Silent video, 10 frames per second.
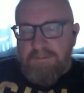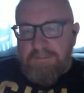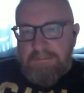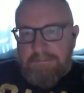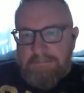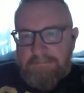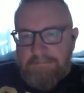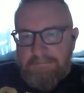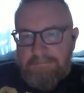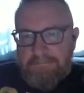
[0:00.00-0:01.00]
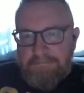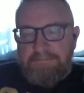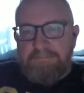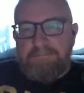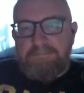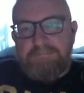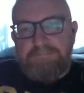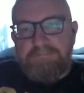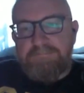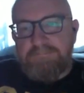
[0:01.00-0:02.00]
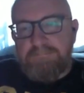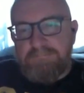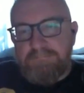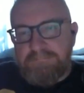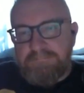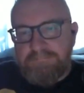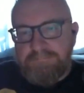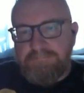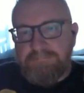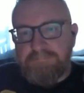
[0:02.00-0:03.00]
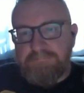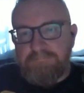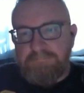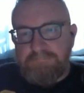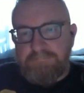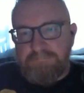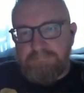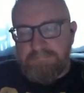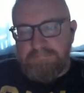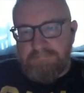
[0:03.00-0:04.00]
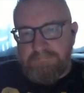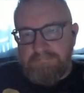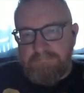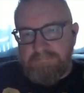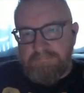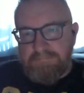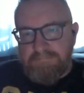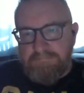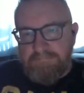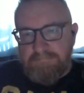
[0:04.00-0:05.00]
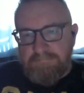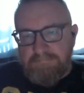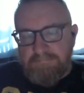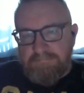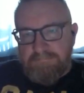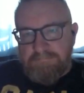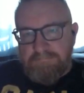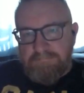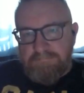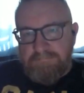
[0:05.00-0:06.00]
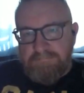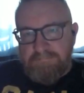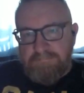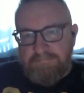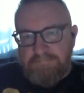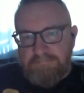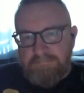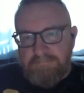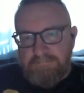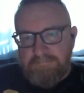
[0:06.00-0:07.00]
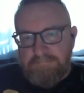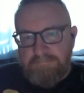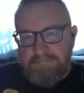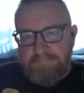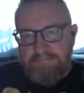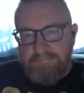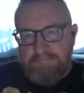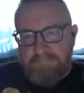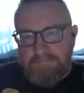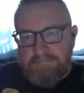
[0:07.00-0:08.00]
This person isn't speaking.